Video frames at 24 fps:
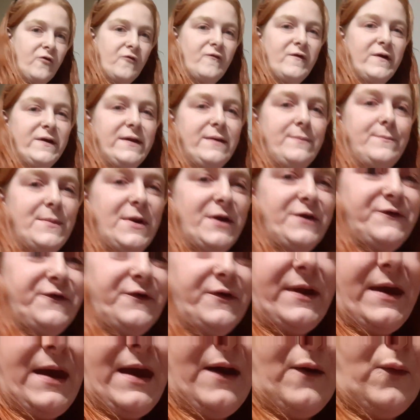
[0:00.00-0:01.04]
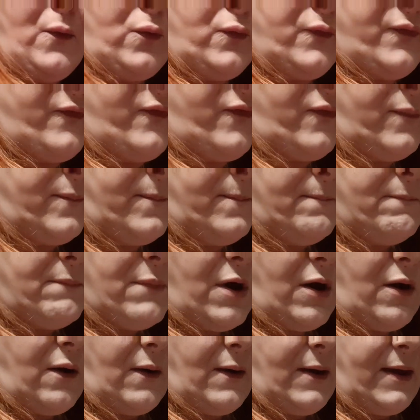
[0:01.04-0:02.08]
already measured out
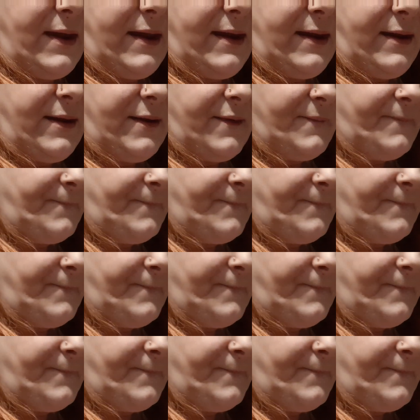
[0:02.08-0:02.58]
my